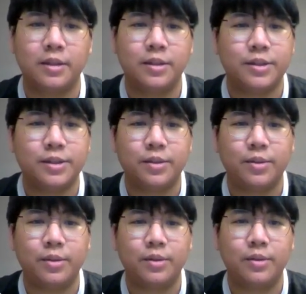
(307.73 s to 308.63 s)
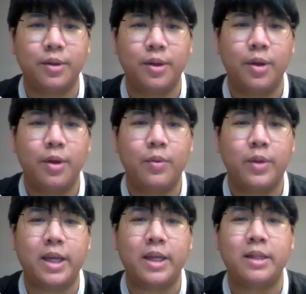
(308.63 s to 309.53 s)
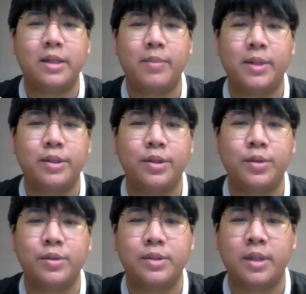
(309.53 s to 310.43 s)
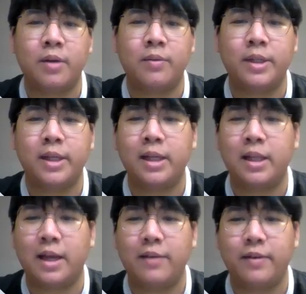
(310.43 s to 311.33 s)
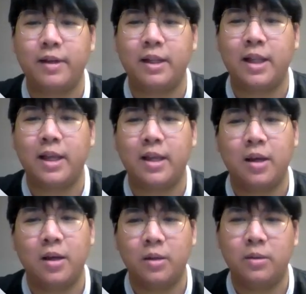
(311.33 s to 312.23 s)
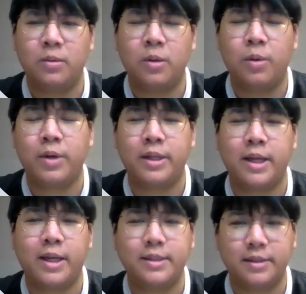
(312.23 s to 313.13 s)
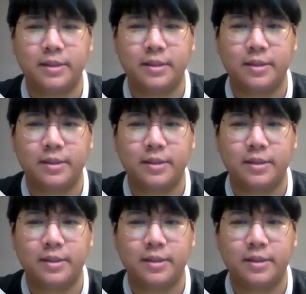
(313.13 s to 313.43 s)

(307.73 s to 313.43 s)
So we can adapt it to use in our daily life, like roll a dice.